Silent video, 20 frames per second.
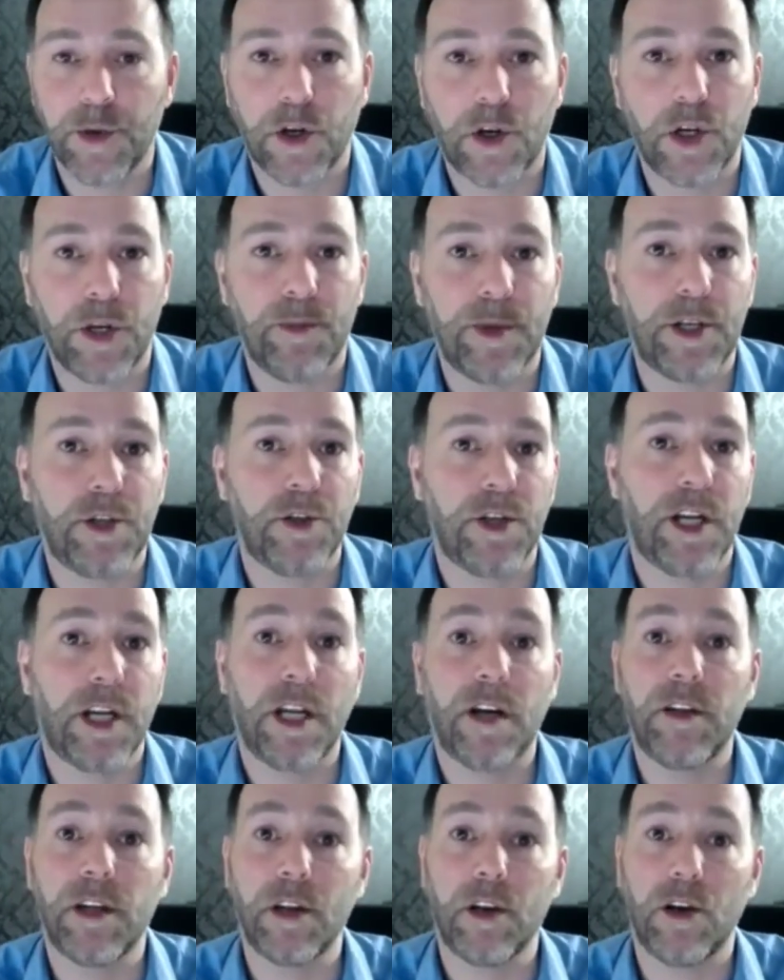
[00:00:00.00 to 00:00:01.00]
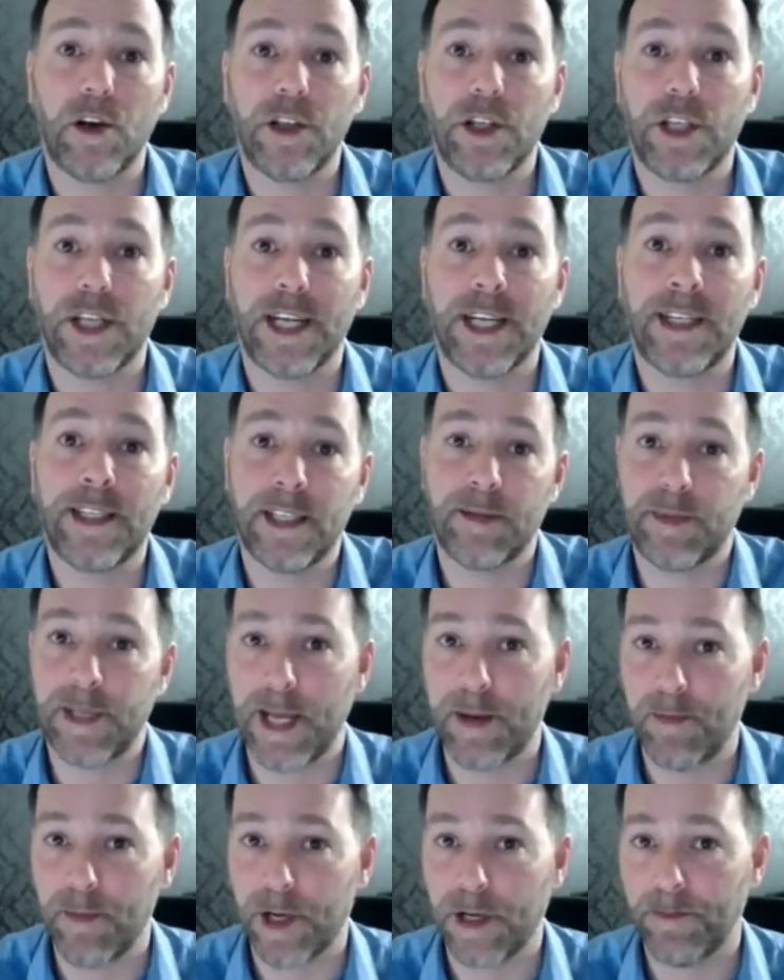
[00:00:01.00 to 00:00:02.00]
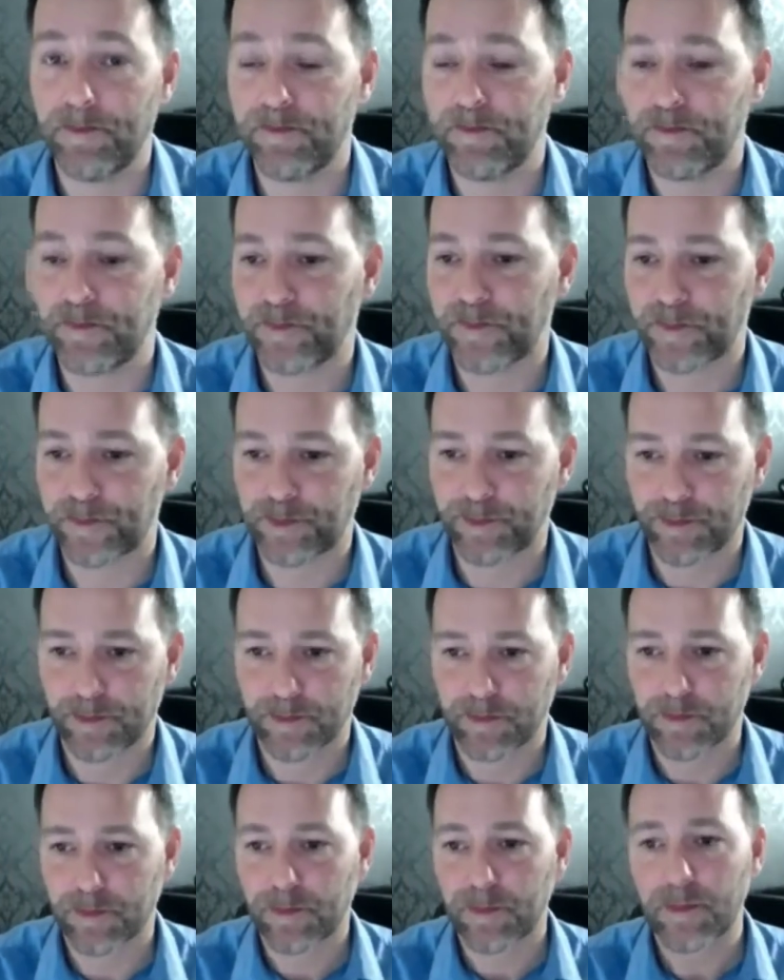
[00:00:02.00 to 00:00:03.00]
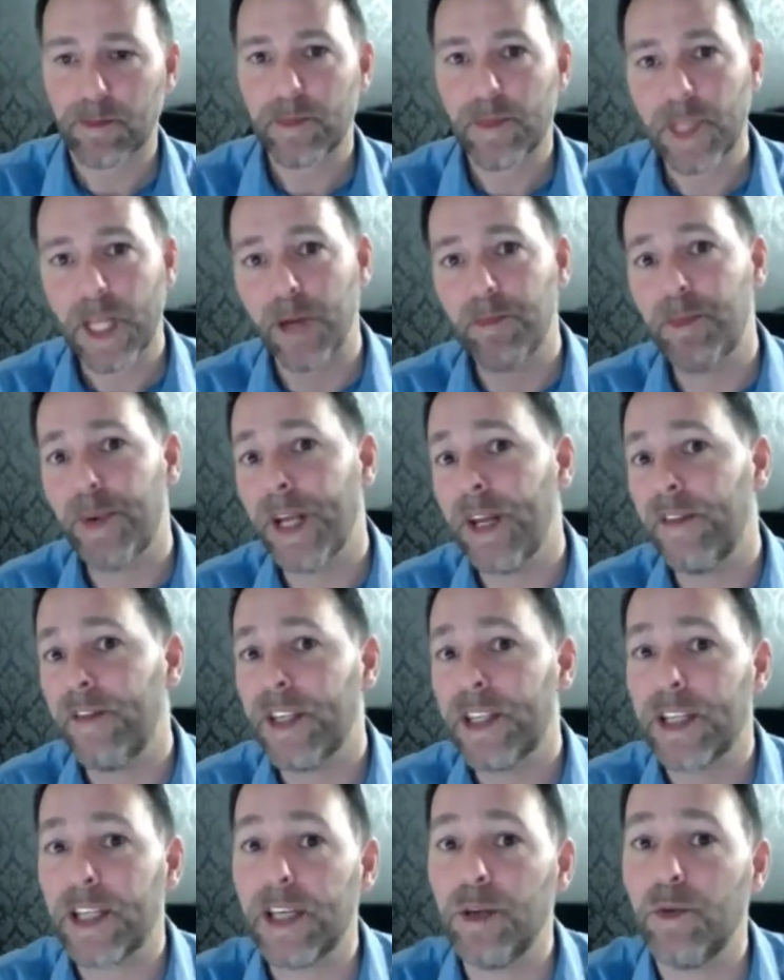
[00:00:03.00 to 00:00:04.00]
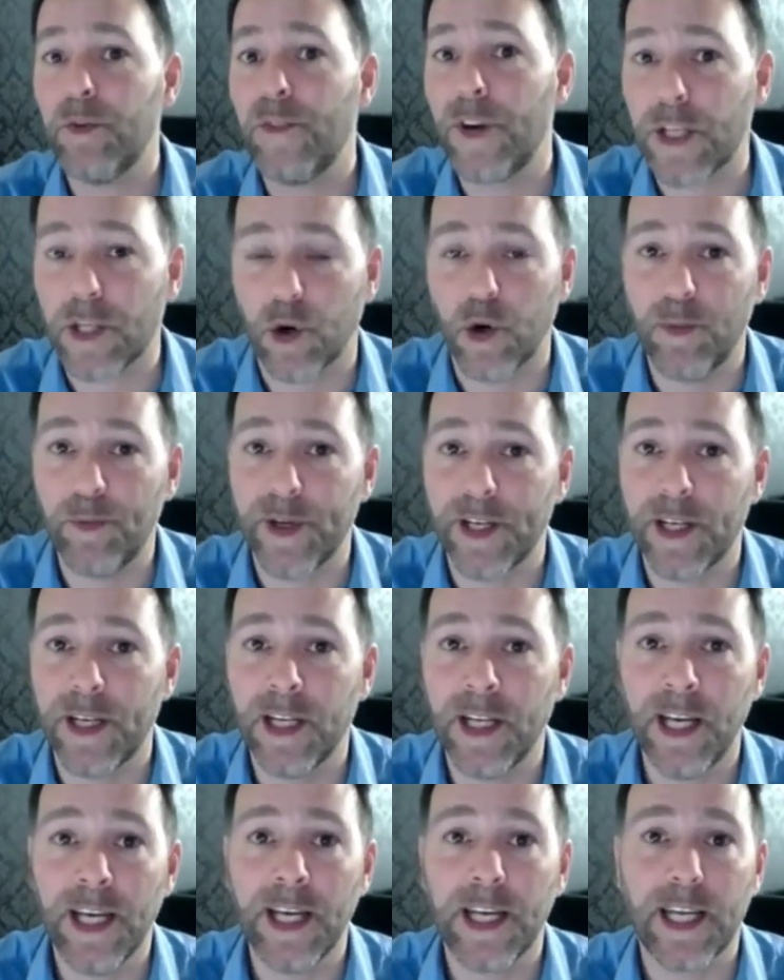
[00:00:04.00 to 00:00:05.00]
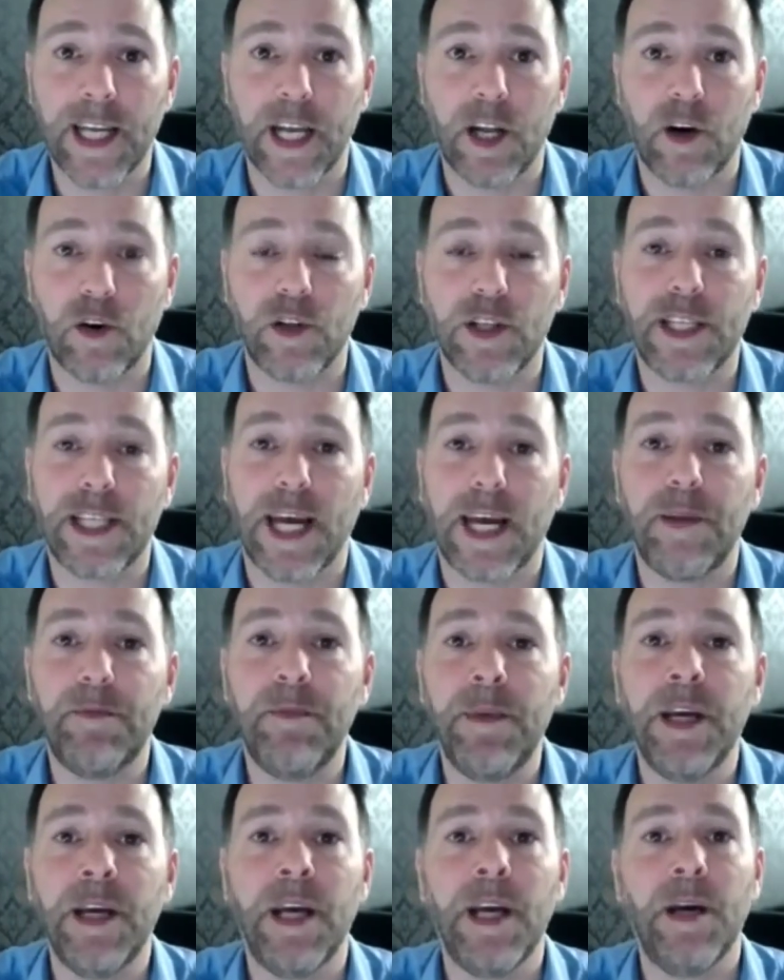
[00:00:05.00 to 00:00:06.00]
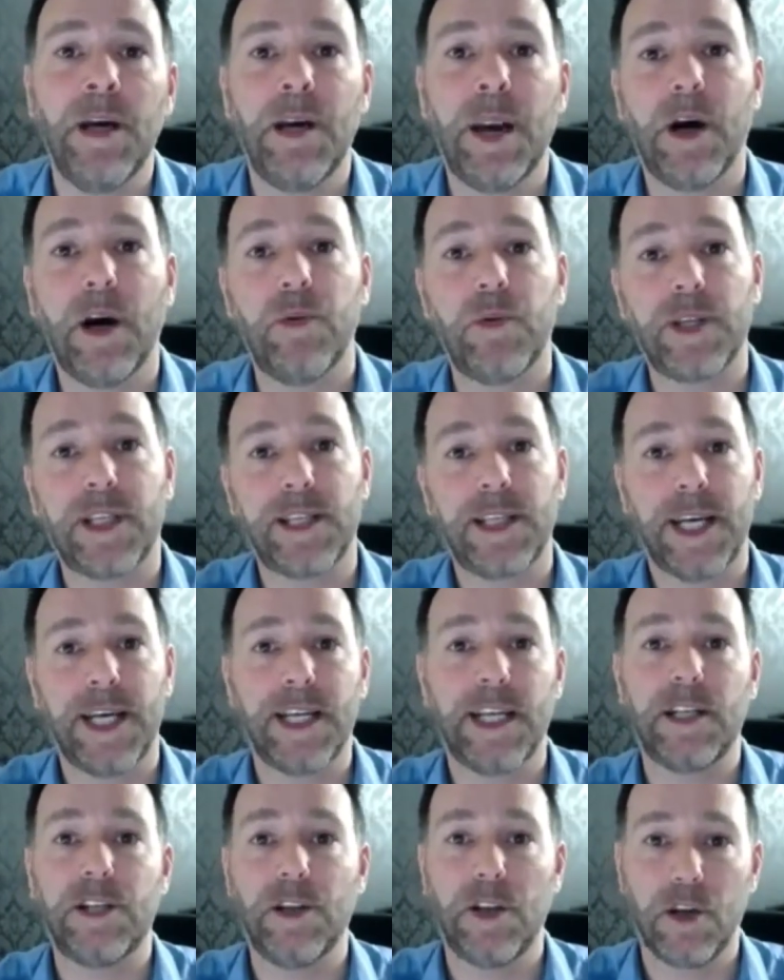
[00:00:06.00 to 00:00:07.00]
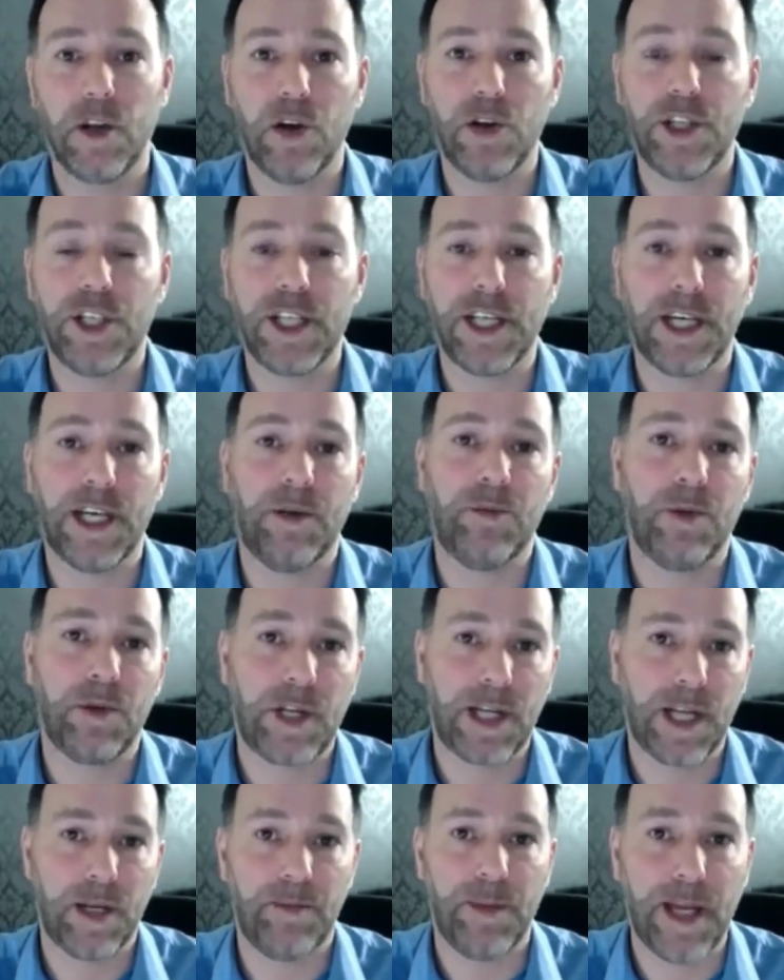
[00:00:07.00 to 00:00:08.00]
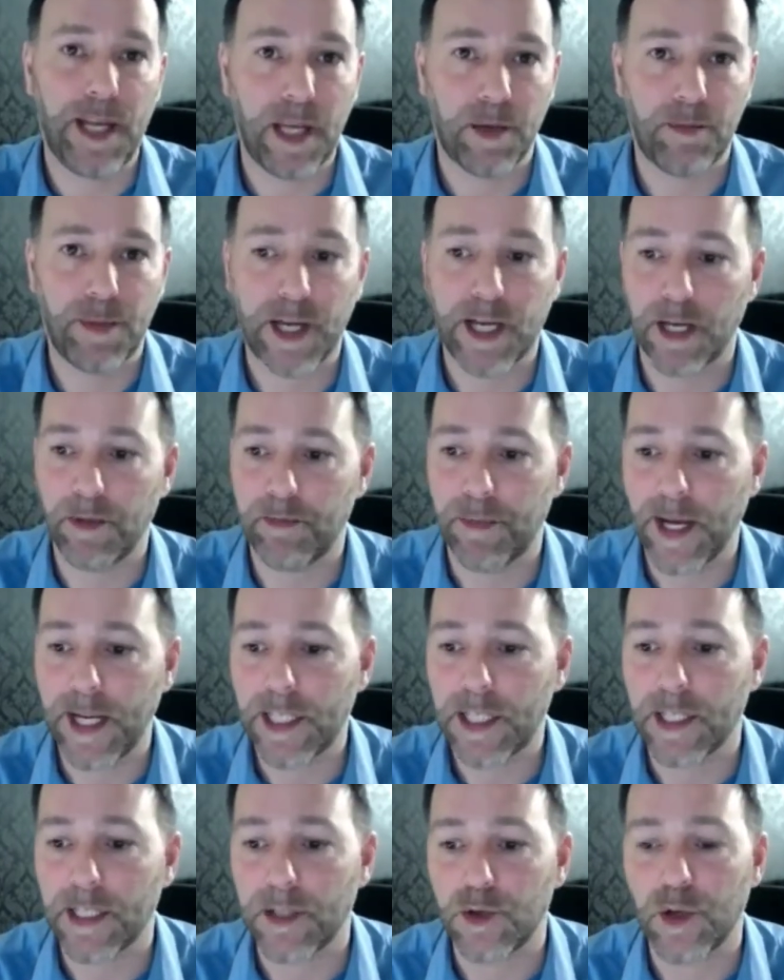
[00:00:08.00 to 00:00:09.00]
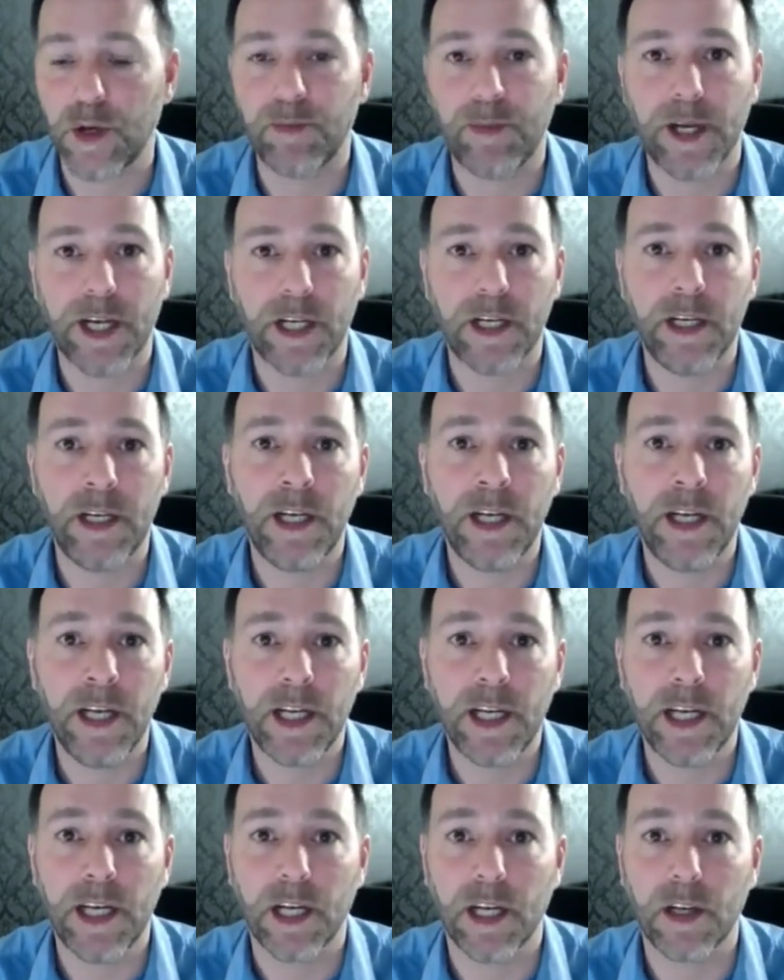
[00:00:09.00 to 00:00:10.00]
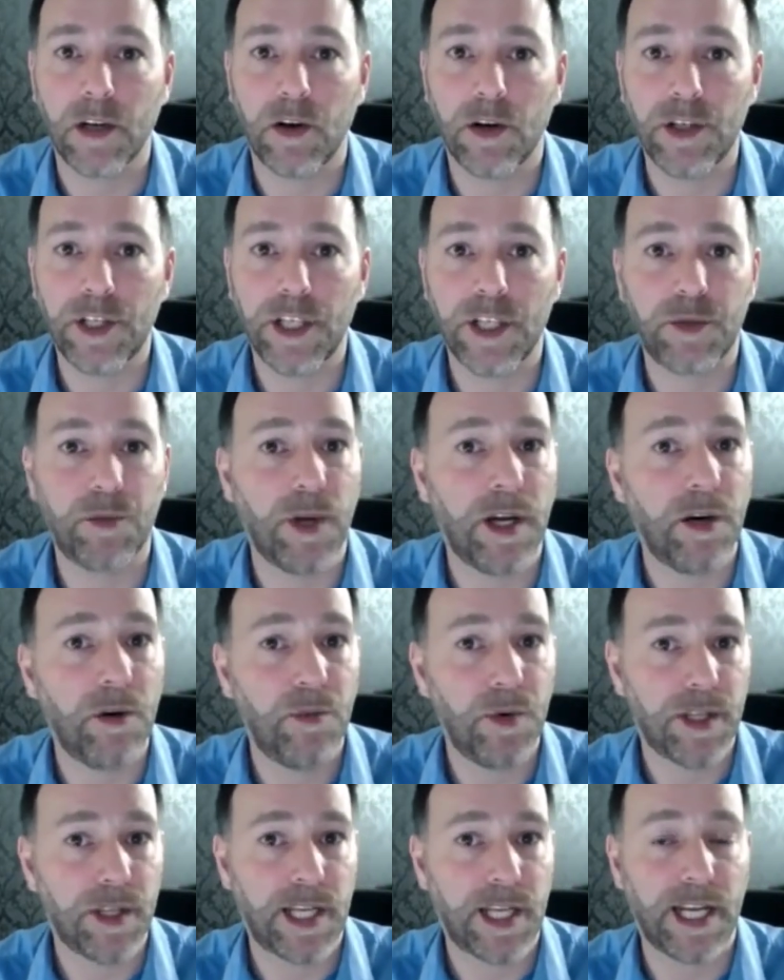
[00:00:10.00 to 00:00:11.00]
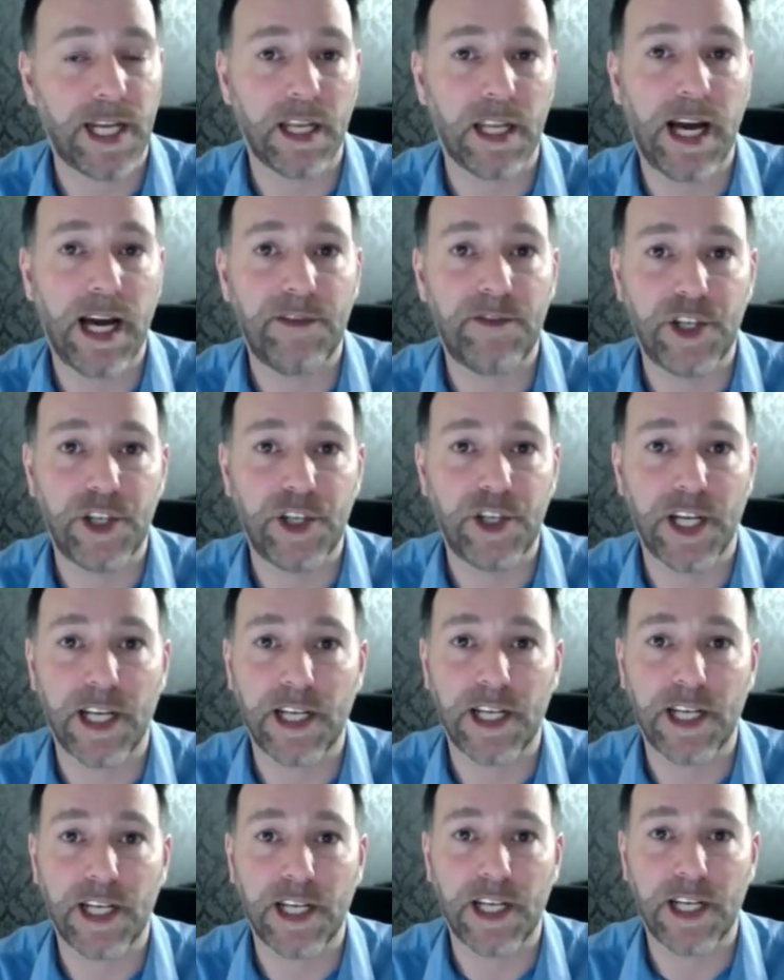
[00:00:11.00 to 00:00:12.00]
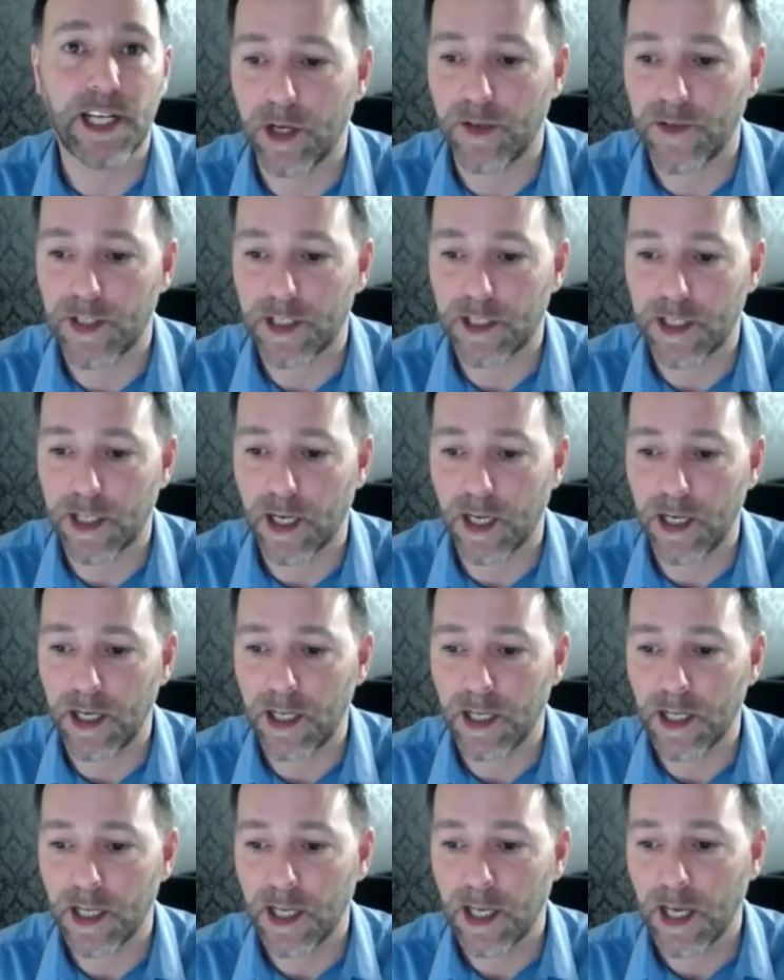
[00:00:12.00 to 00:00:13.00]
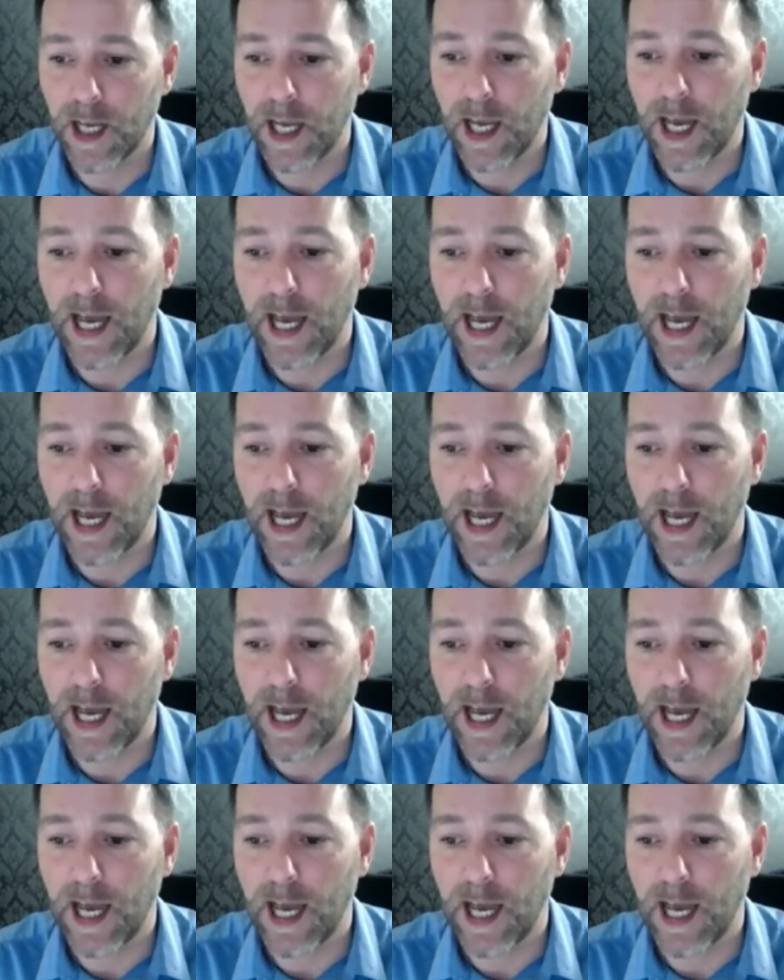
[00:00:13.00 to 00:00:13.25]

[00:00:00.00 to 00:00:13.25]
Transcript: because we're going to be doing another launch in September. And previously we've had it open kind of all the time, but we're deciding to launch it and we'll kind of make it bigger and better and do a bigger kind of launch as well with kind of live trainings like the one I've just done.